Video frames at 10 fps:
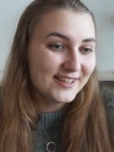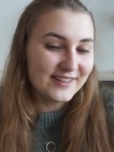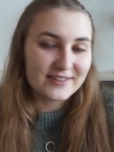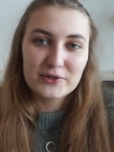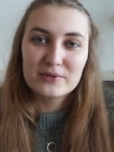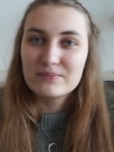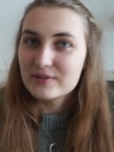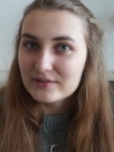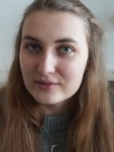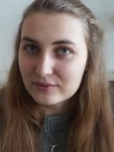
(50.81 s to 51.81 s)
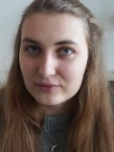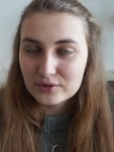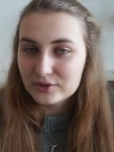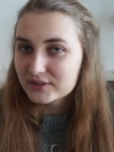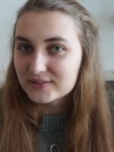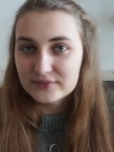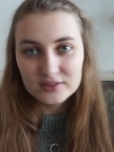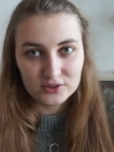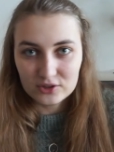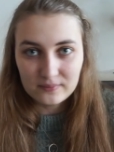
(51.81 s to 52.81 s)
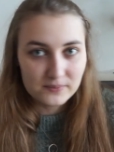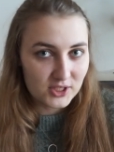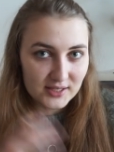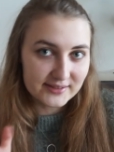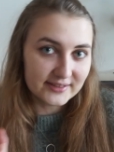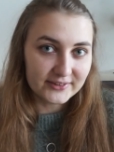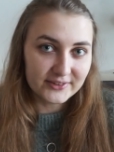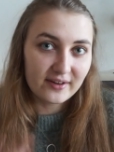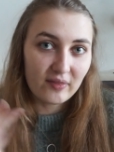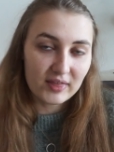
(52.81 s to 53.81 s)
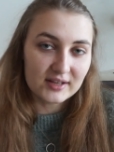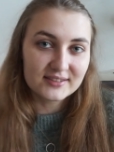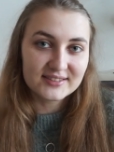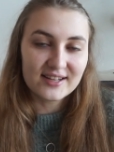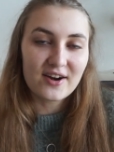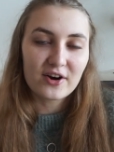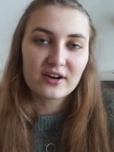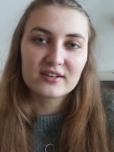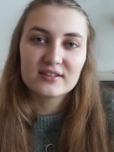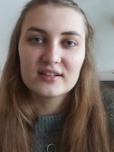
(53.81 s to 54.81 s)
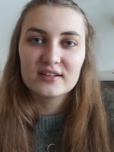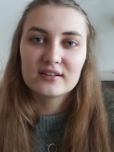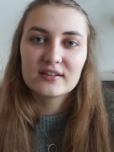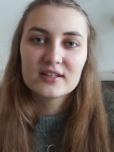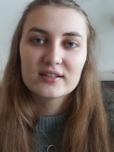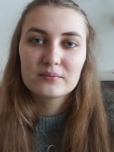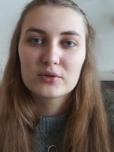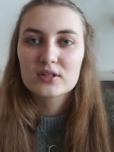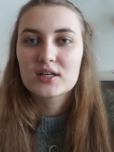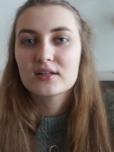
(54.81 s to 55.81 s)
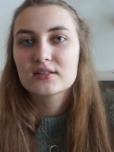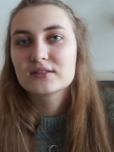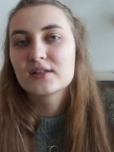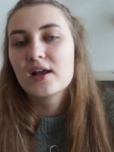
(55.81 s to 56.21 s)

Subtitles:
It could be, of course, finished objects and other things that are in a knitting podcast,